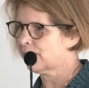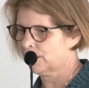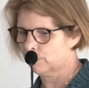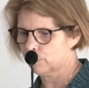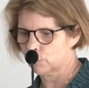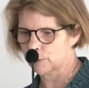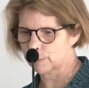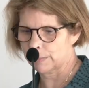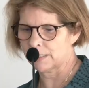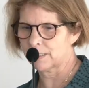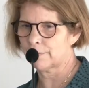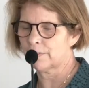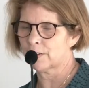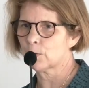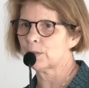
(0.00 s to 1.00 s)
any more
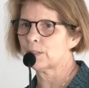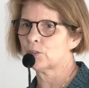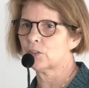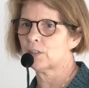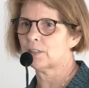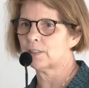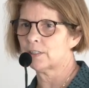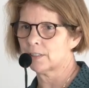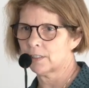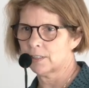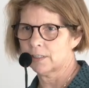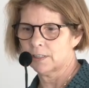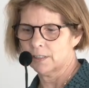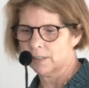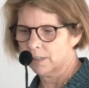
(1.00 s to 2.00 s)
specific questions.
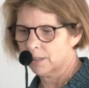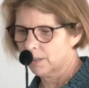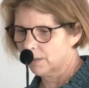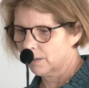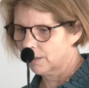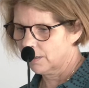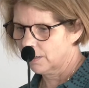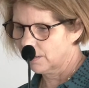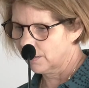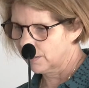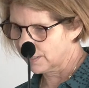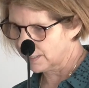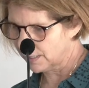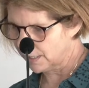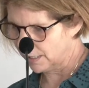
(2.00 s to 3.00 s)

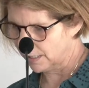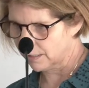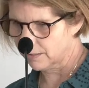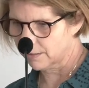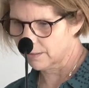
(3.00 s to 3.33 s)
Okay.